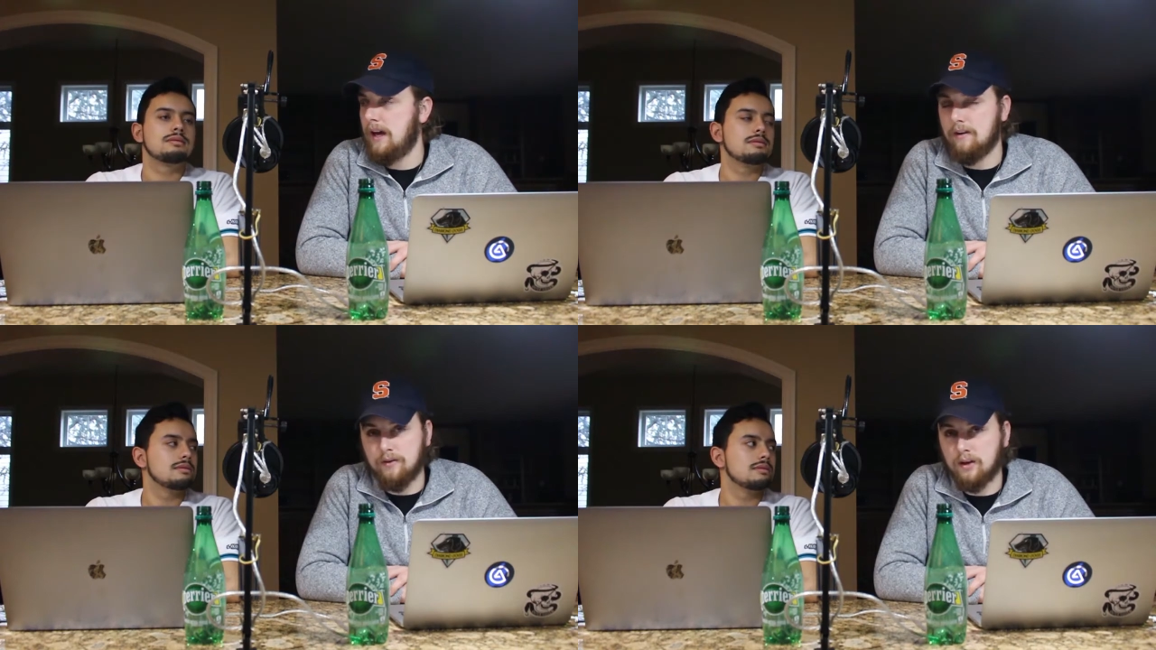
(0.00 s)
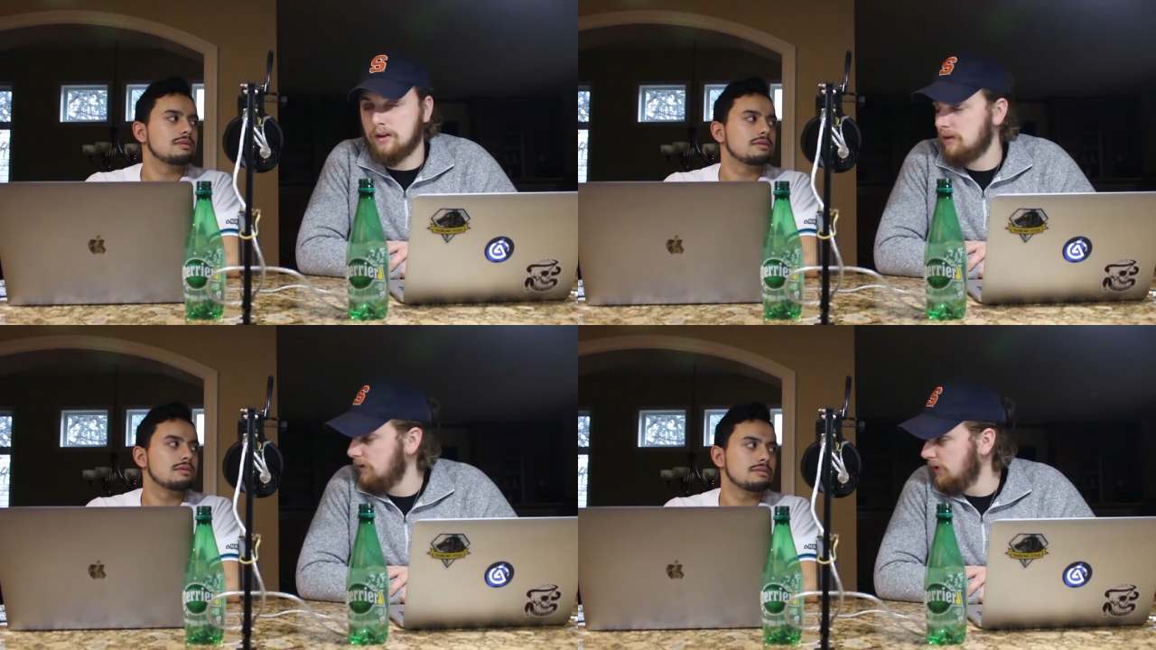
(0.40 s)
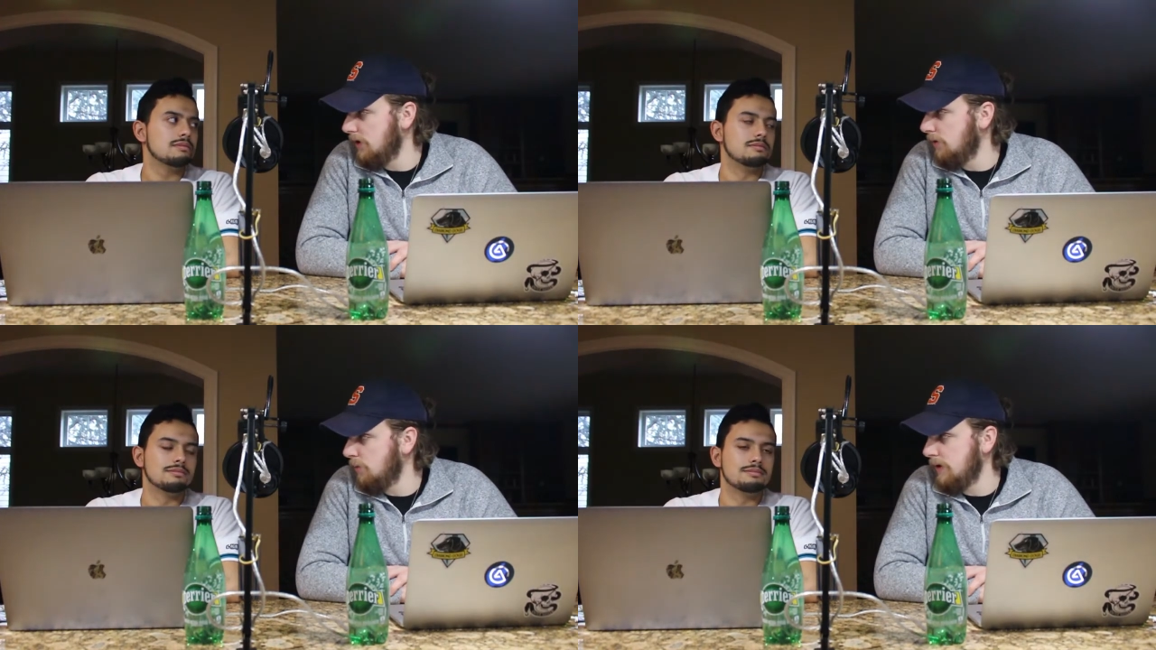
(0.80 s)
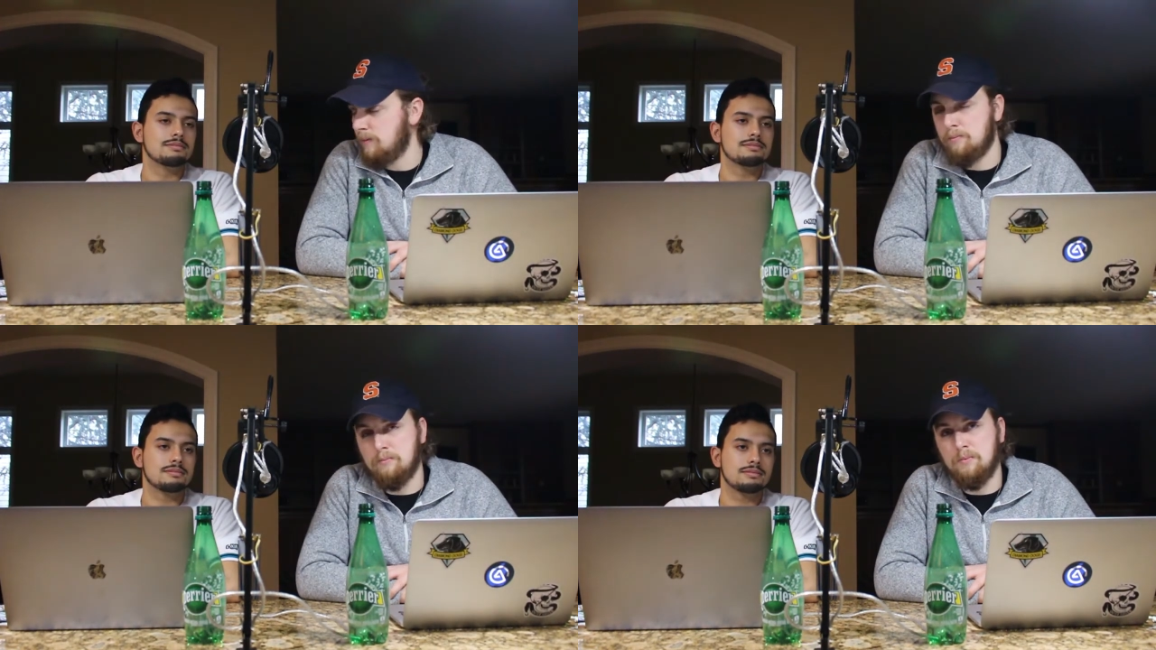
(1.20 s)
Speaker 1: ever, you know,
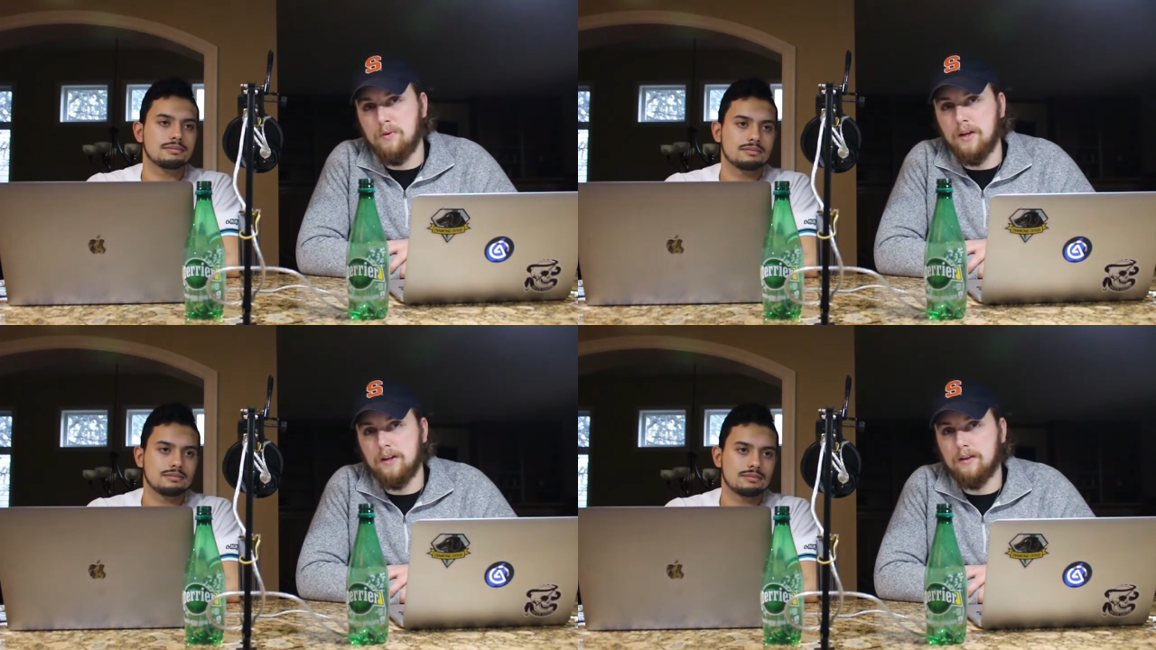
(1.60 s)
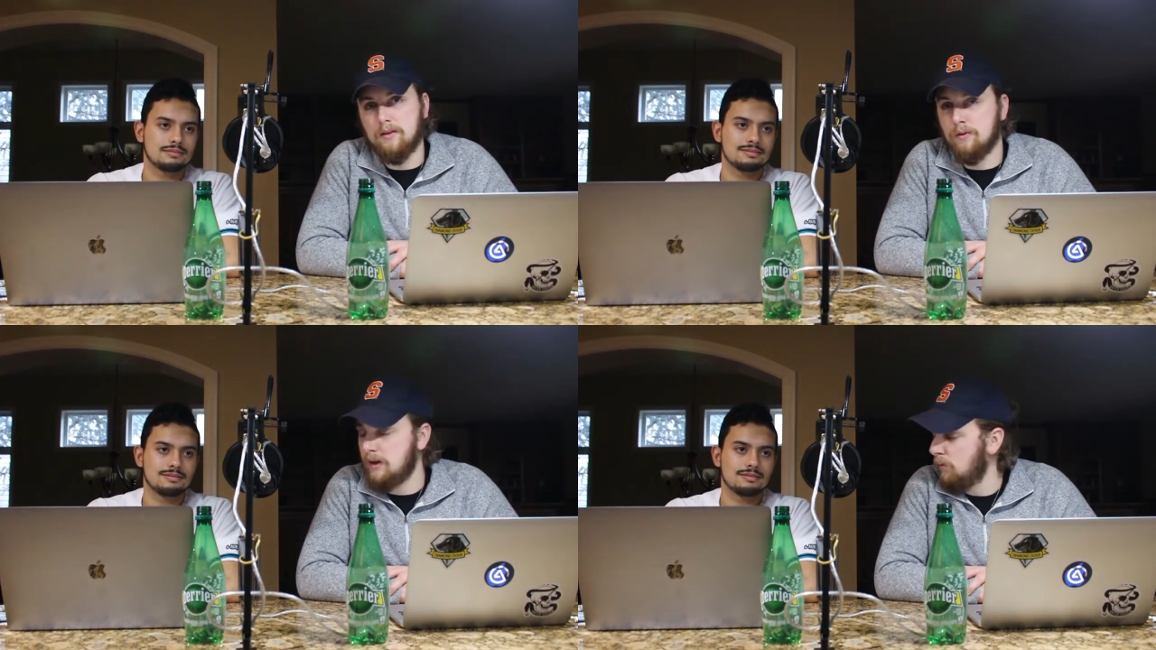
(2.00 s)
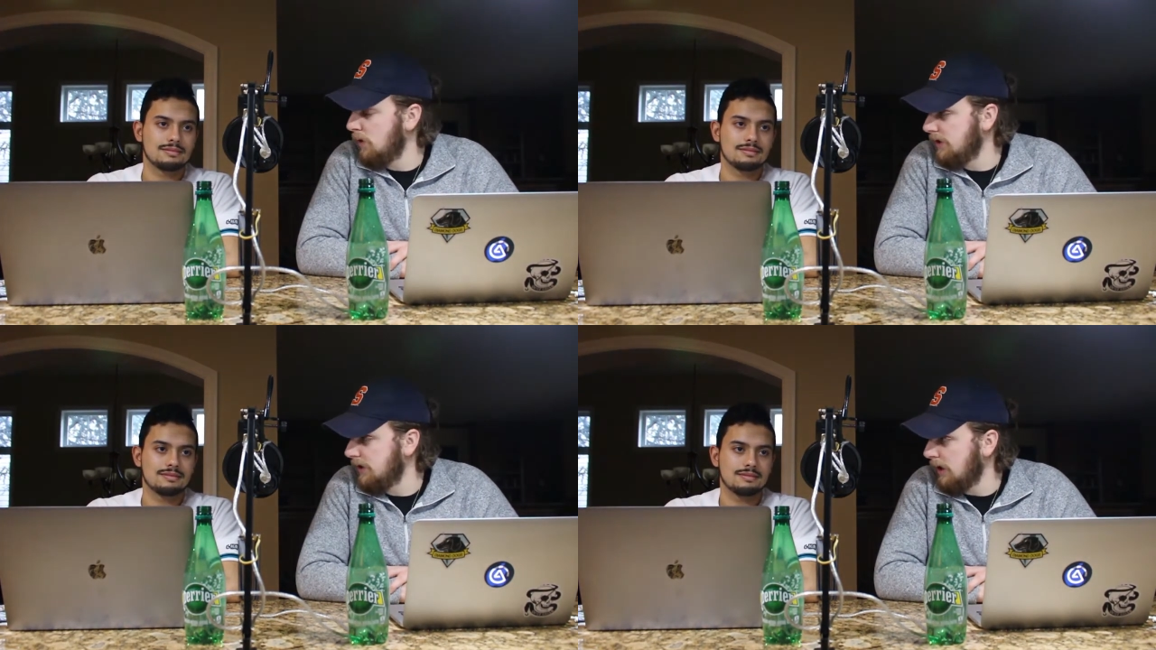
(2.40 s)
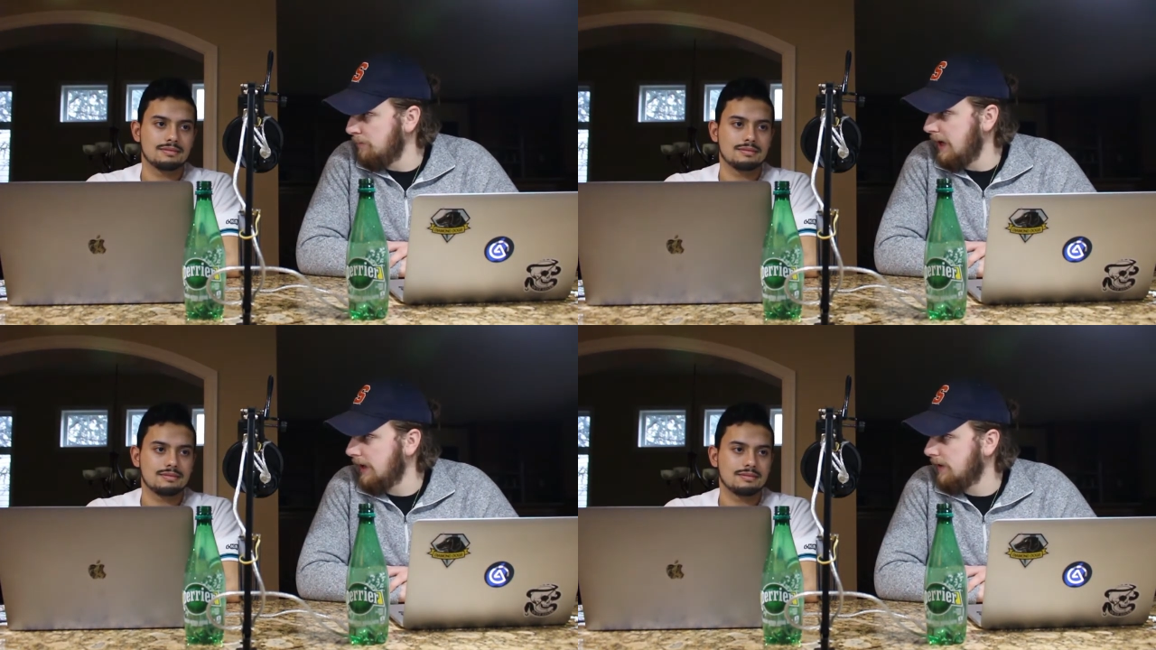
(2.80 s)
with the three to one
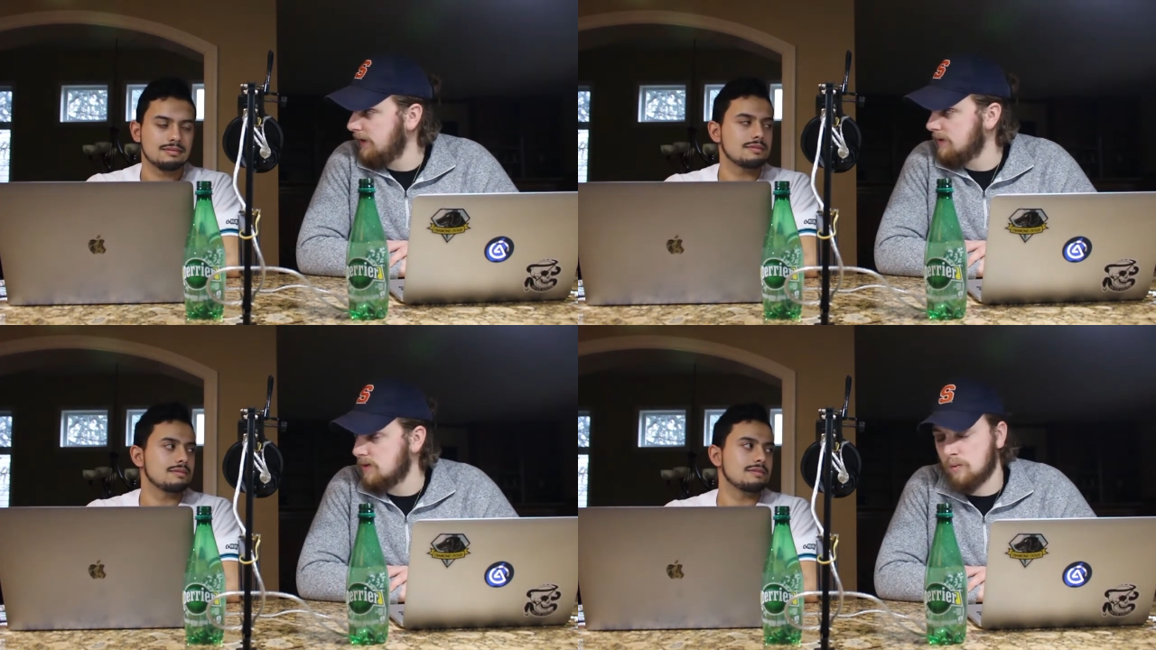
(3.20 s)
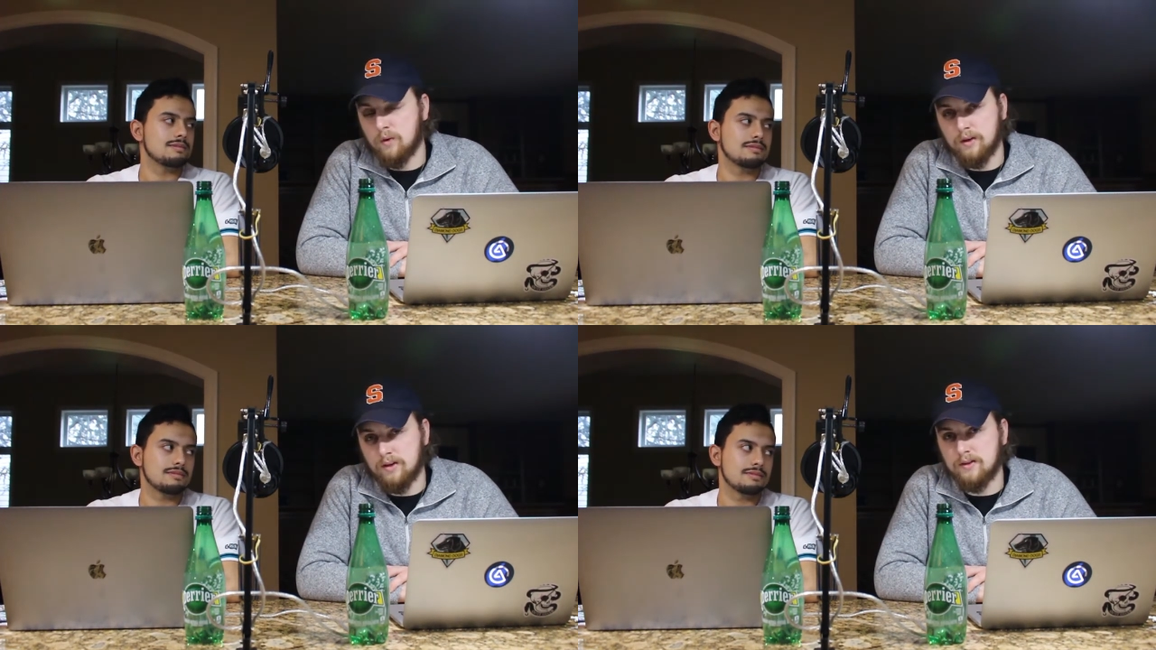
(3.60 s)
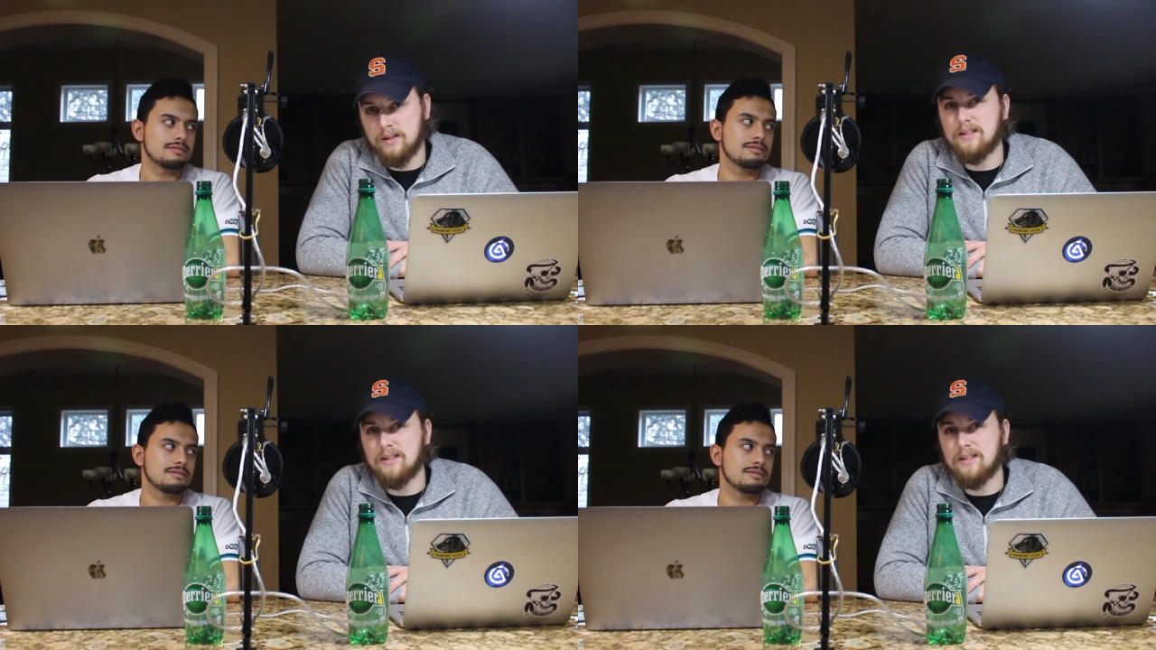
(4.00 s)
comeback against the Warriors.